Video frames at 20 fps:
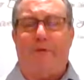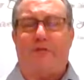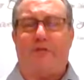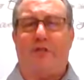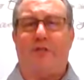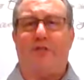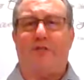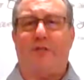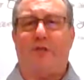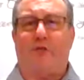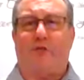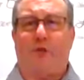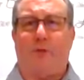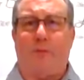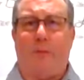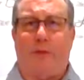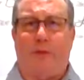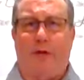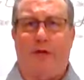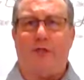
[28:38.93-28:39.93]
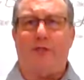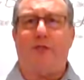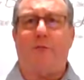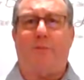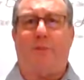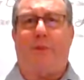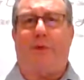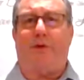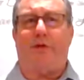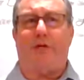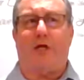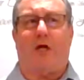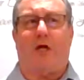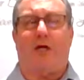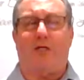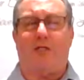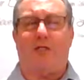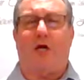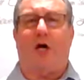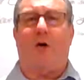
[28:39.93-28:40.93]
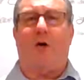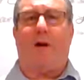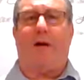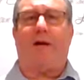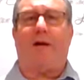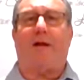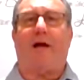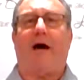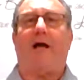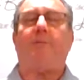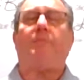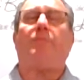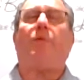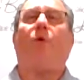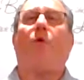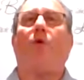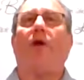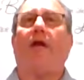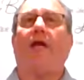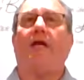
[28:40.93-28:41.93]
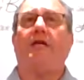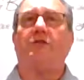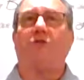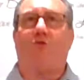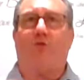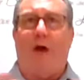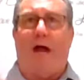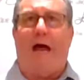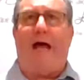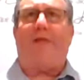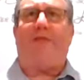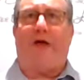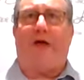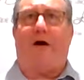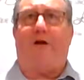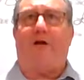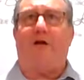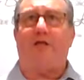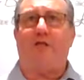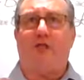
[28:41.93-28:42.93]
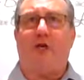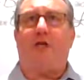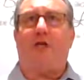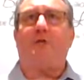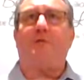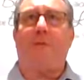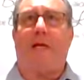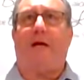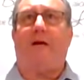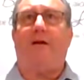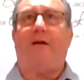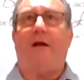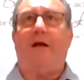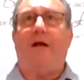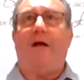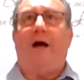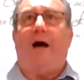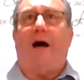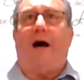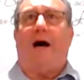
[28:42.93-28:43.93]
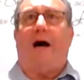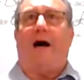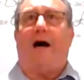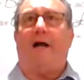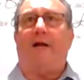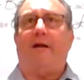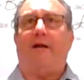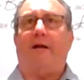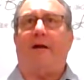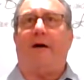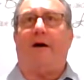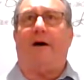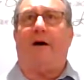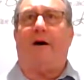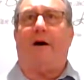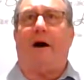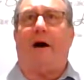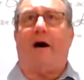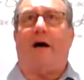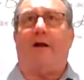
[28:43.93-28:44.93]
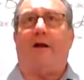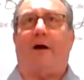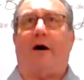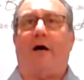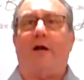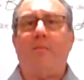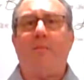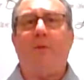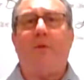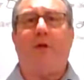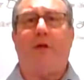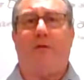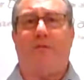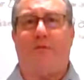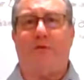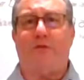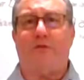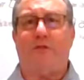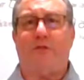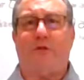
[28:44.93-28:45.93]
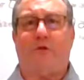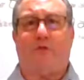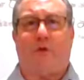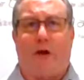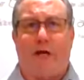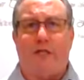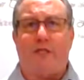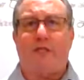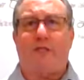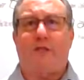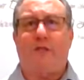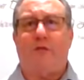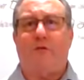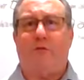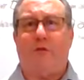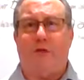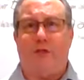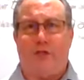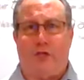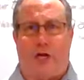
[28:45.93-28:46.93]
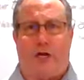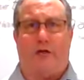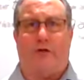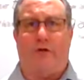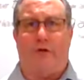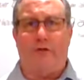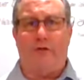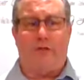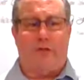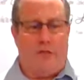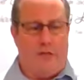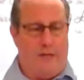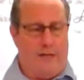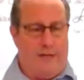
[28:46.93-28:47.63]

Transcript: since the tribulation period is all about God pouring his wrath out, his judgment out on, uh, on unbelievers, Christ rejectors,